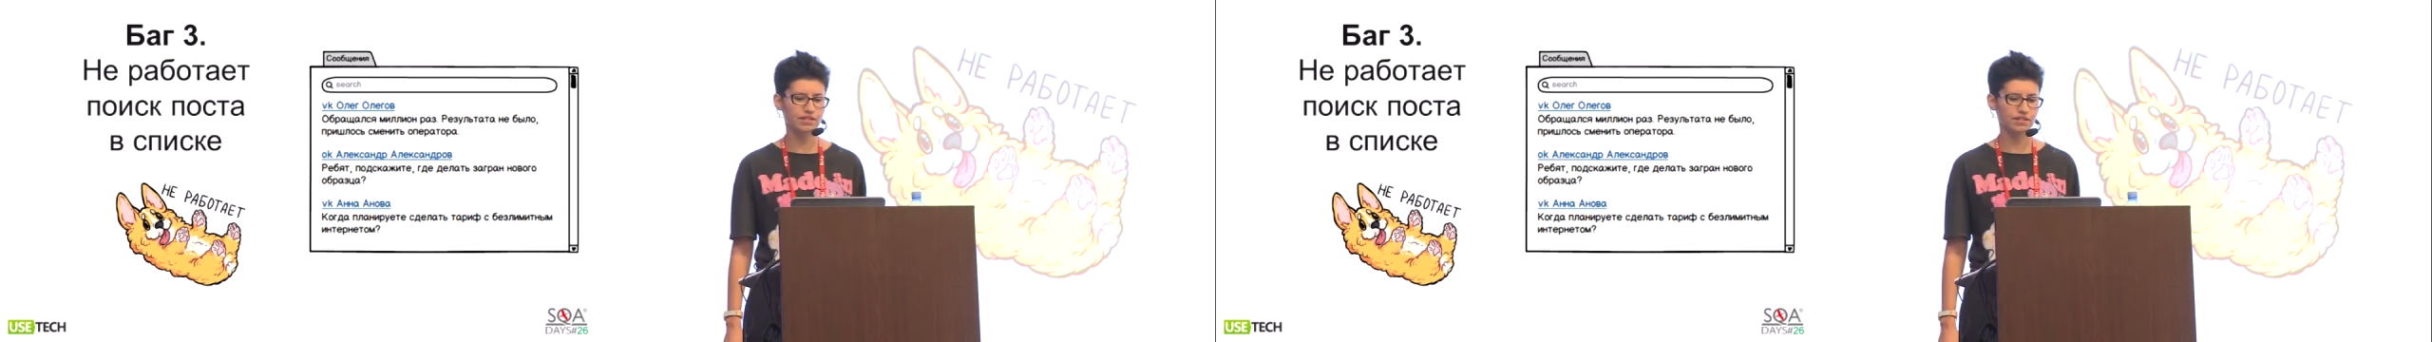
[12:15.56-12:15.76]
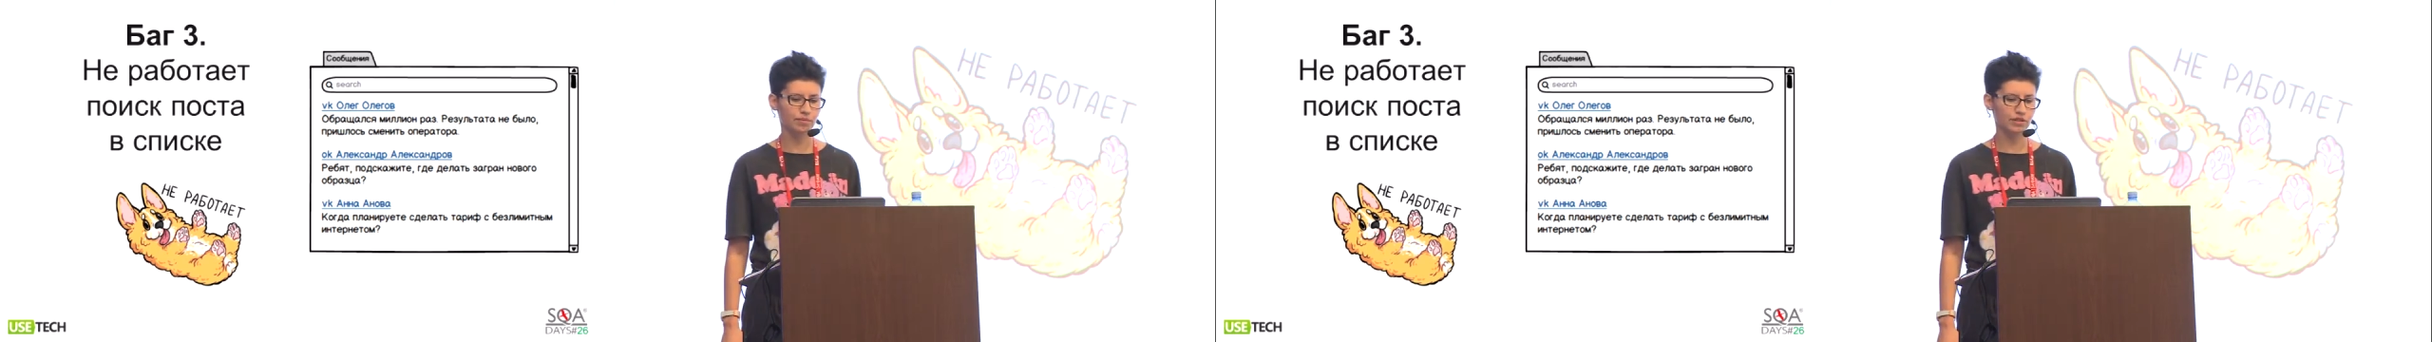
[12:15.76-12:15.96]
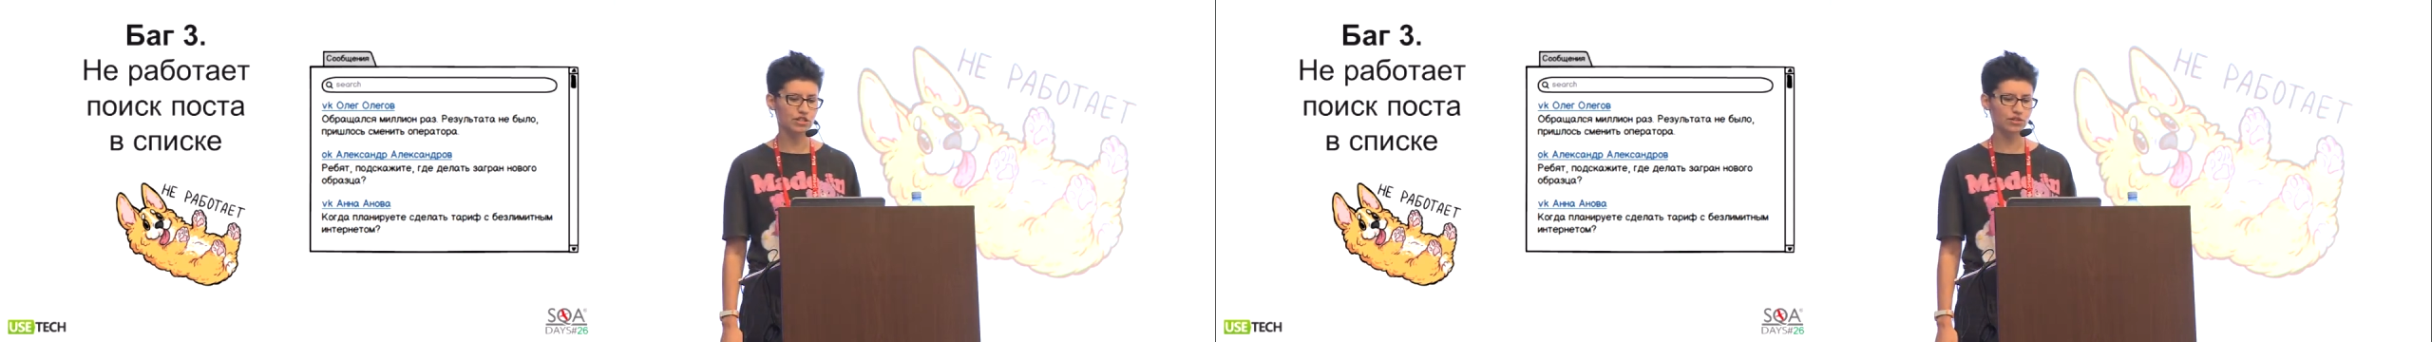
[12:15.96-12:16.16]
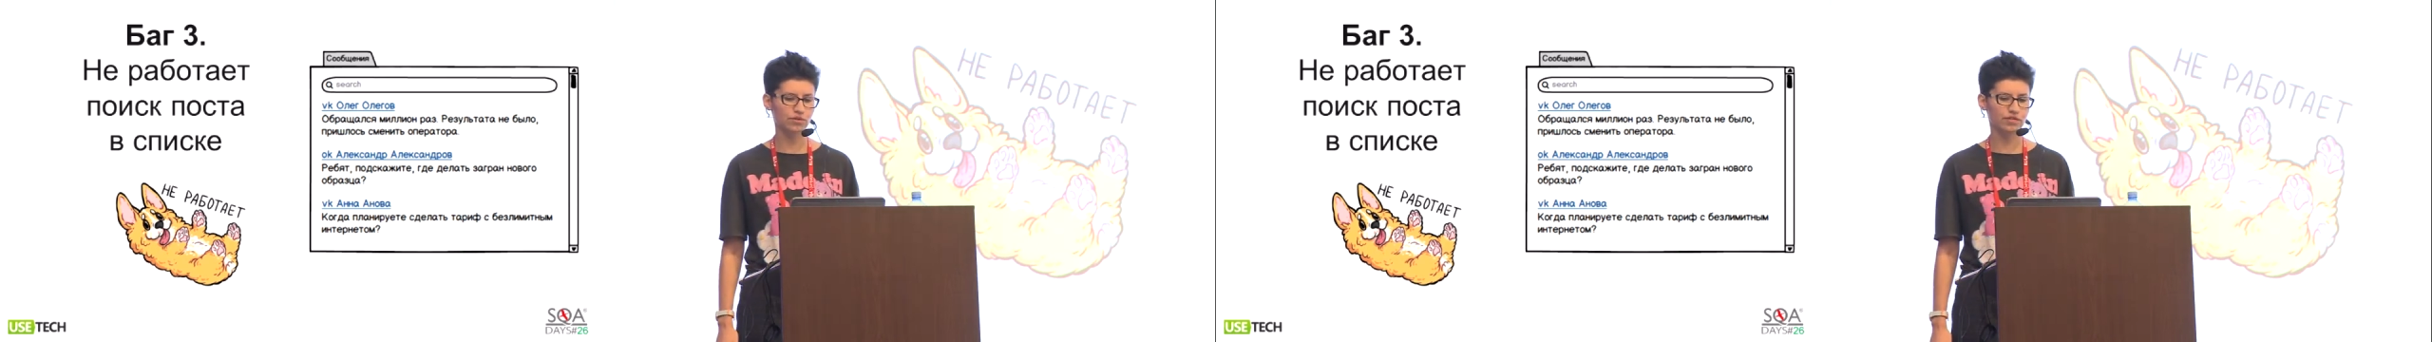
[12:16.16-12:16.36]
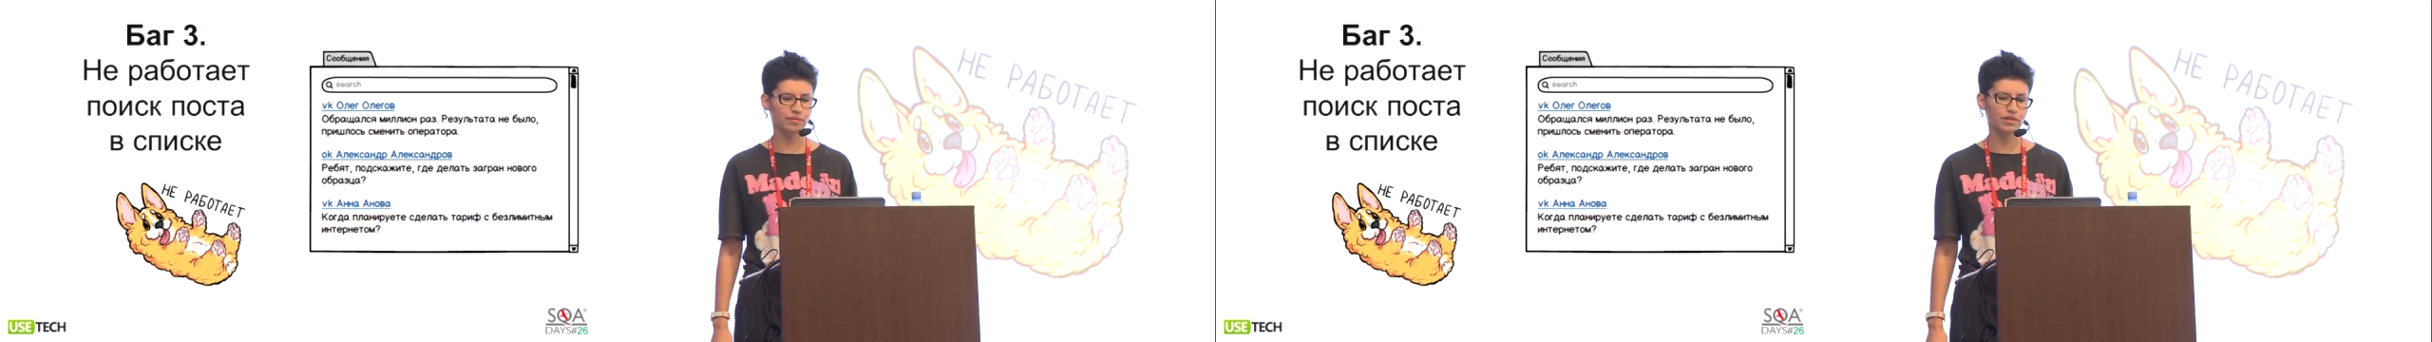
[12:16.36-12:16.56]
the
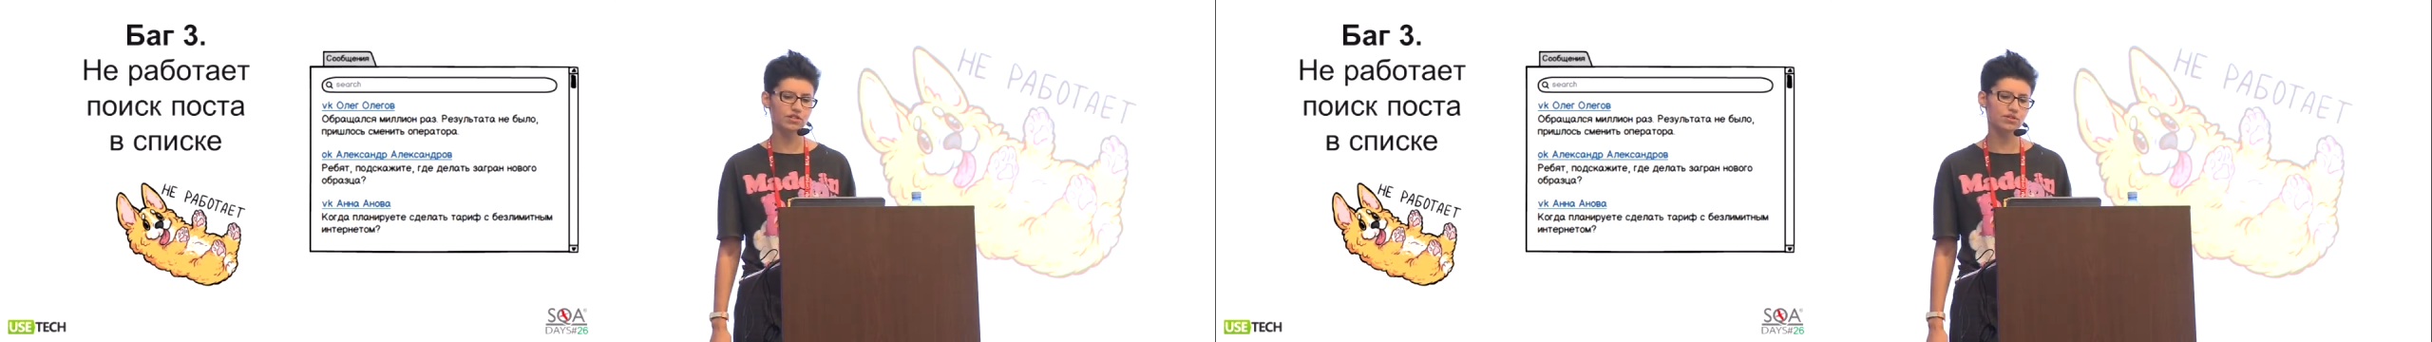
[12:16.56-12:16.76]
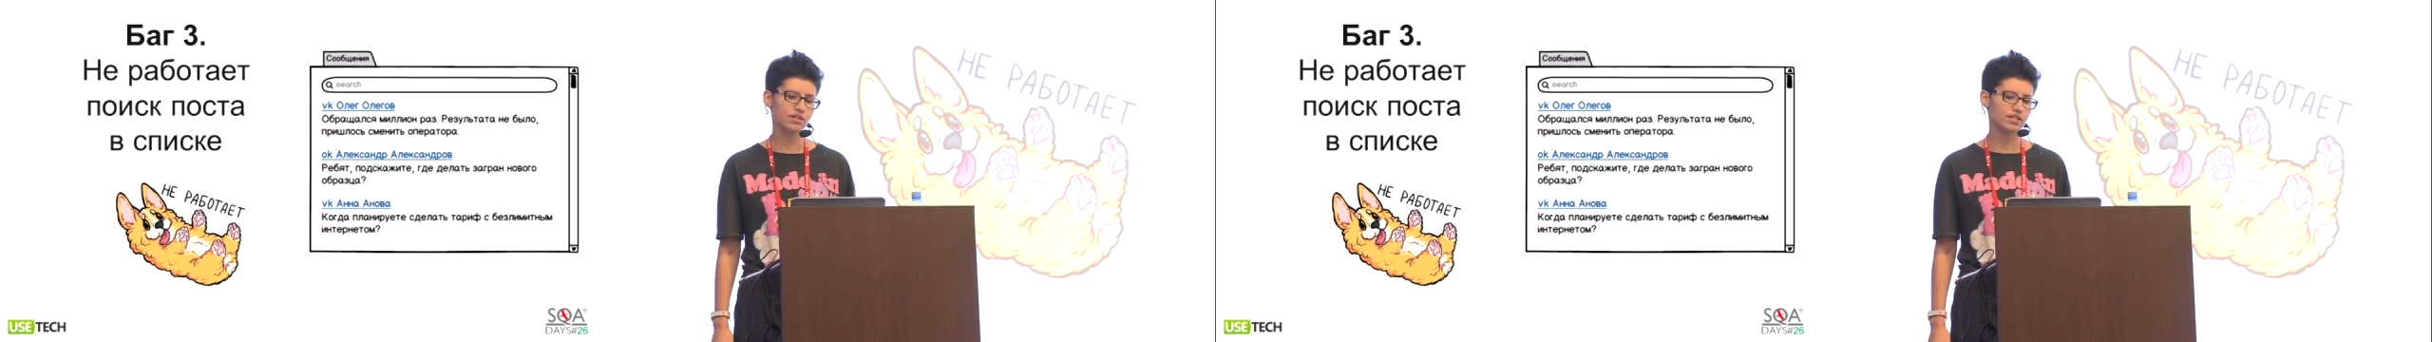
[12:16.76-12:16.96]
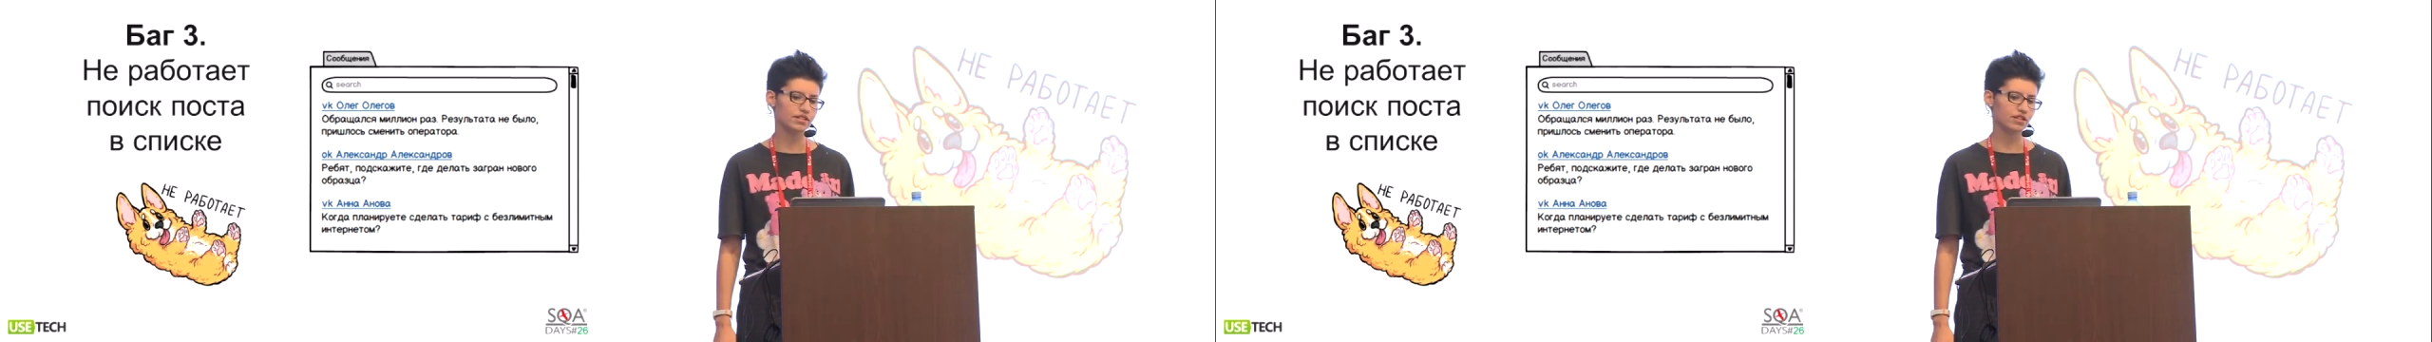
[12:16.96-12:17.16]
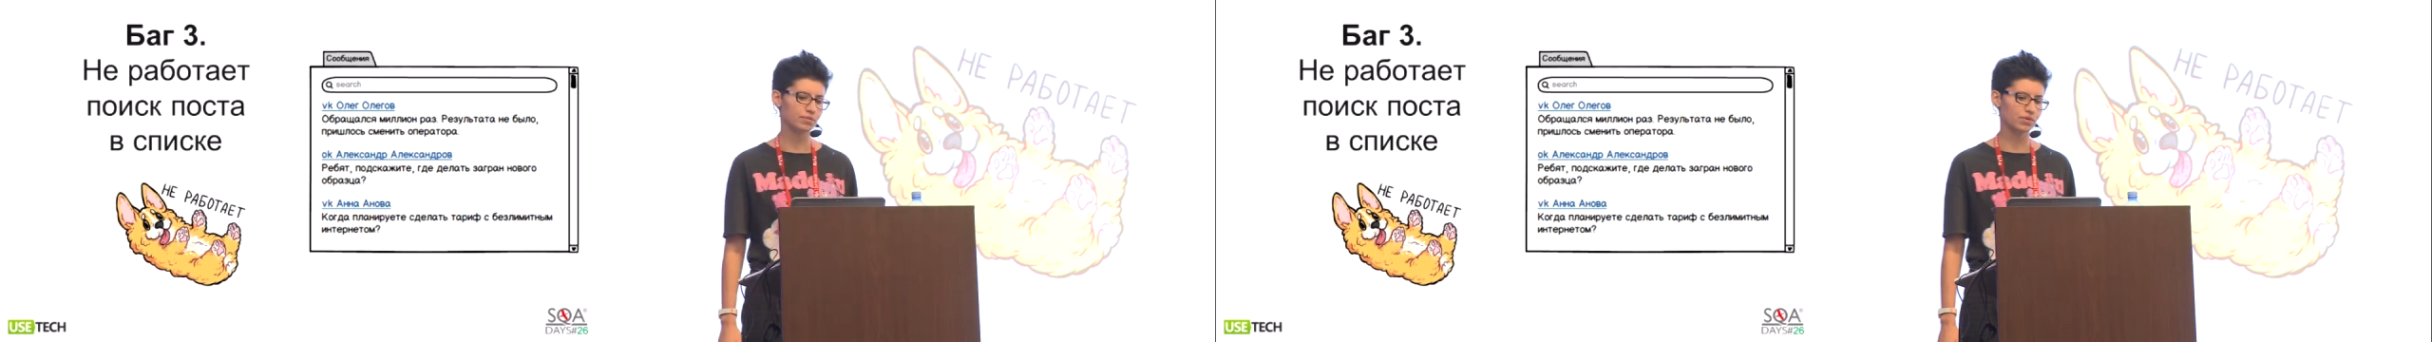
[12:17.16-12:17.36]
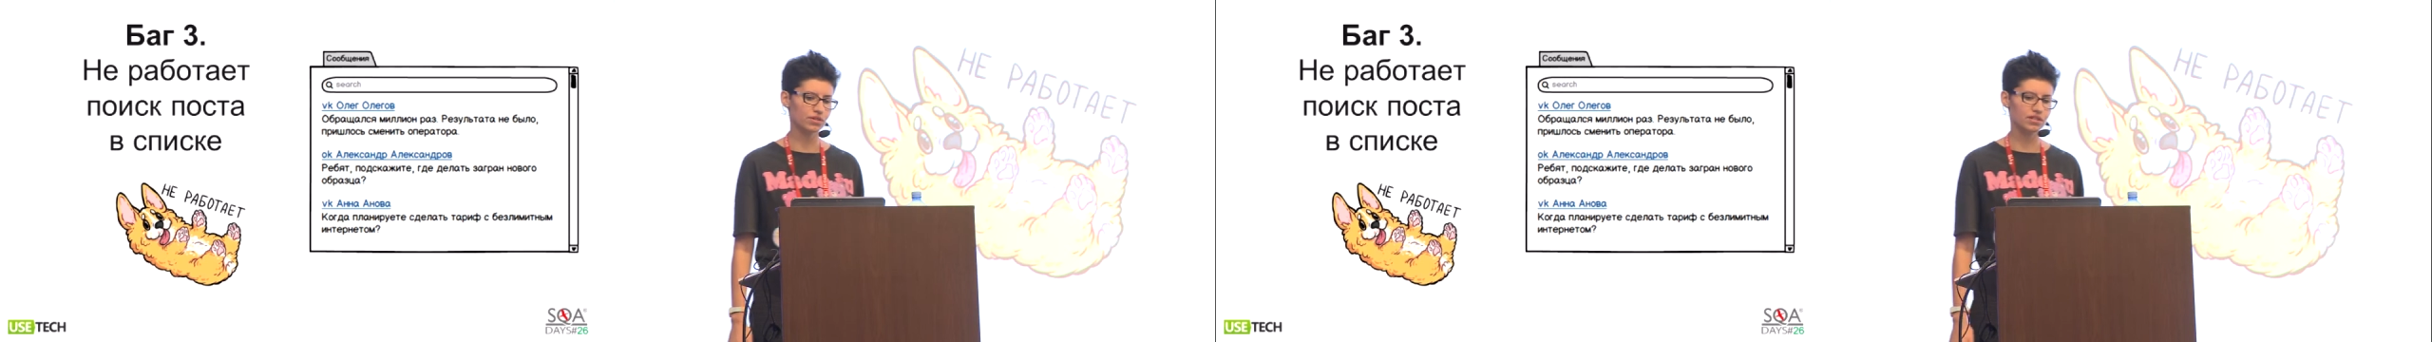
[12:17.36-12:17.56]
search results, I